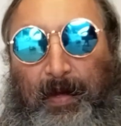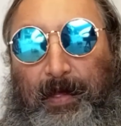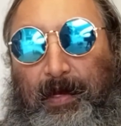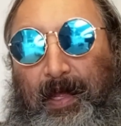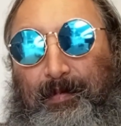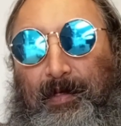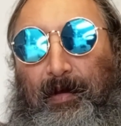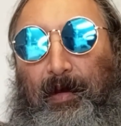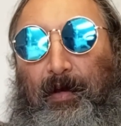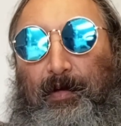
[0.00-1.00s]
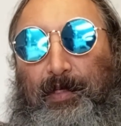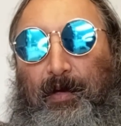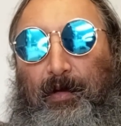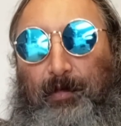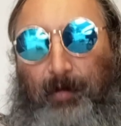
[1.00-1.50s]
Make it absolutely ice
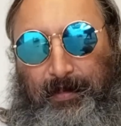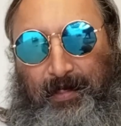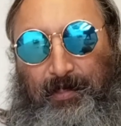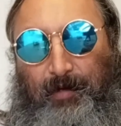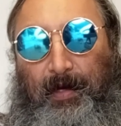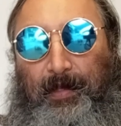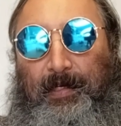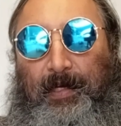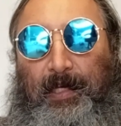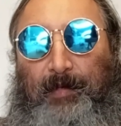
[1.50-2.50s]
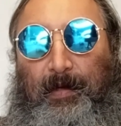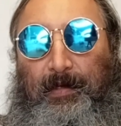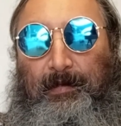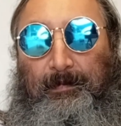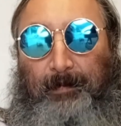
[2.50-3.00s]
cold to accentuate the taste,
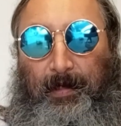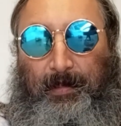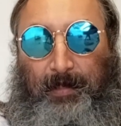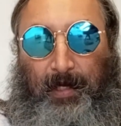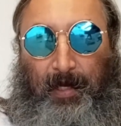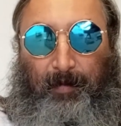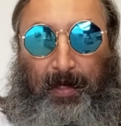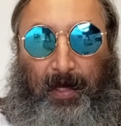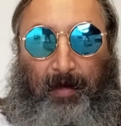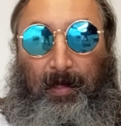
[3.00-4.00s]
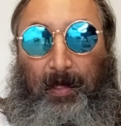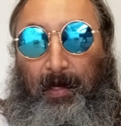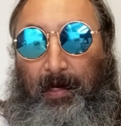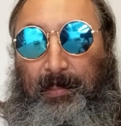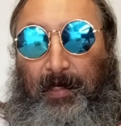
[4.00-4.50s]
but let's see how we go.
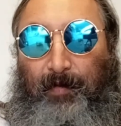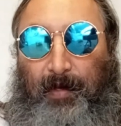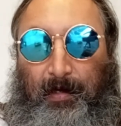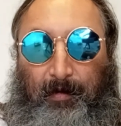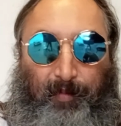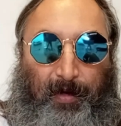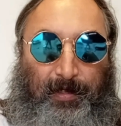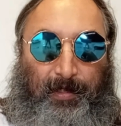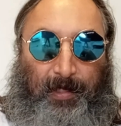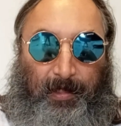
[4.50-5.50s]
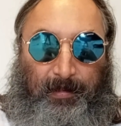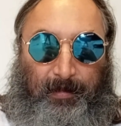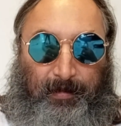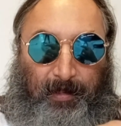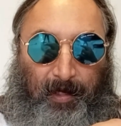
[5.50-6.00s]
Let's give it the old pressure test
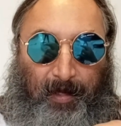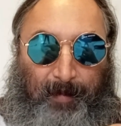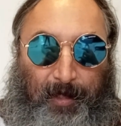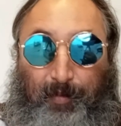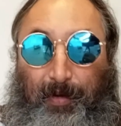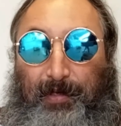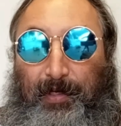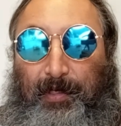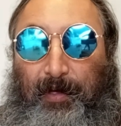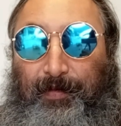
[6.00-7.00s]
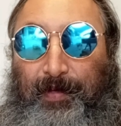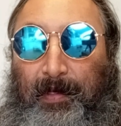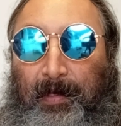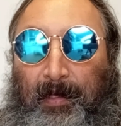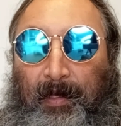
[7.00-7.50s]
and see how much pressure
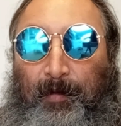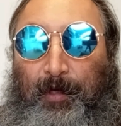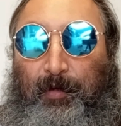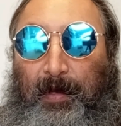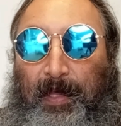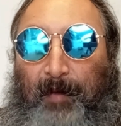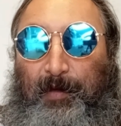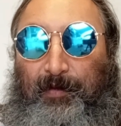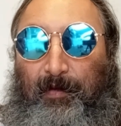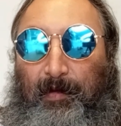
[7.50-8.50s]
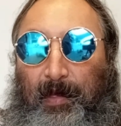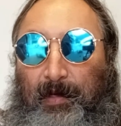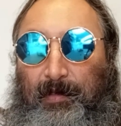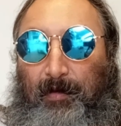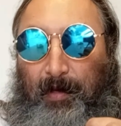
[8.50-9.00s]
shift between the atmosphere and the
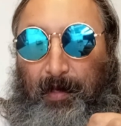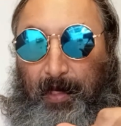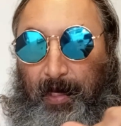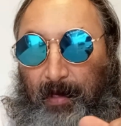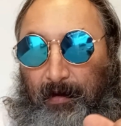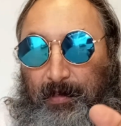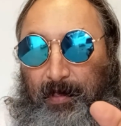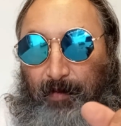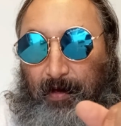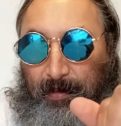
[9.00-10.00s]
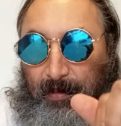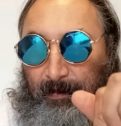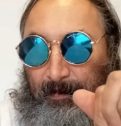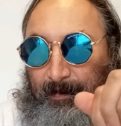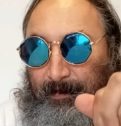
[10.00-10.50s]
inside of the can. Let's have a
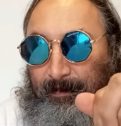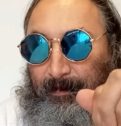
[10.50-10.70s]
listen.